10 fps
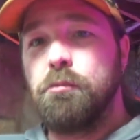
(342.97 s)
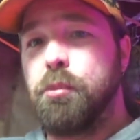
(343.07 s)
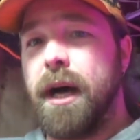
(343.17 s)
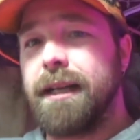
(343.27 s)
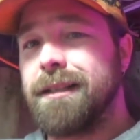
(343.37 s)

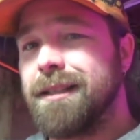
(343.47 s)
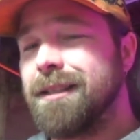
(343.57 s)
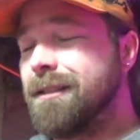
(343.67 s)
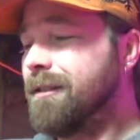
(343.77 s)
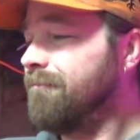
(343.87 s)
but
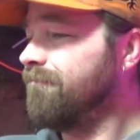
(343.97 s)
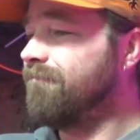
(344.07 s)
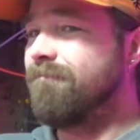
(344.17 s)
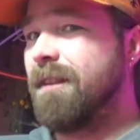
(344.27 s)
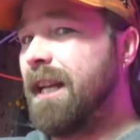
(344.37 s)

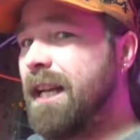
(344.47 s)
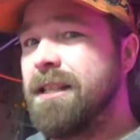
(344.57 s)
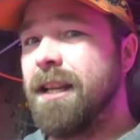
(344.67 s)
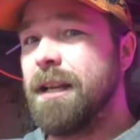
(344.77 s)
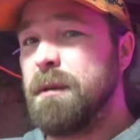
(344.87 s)

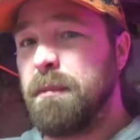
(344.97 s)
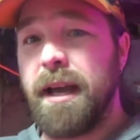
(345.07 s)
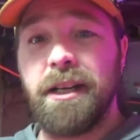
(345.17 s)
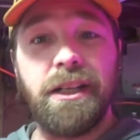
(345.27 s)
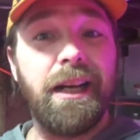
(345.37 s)
is it going to be
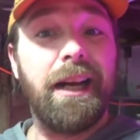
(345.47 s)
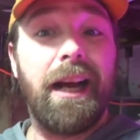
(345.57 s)
better?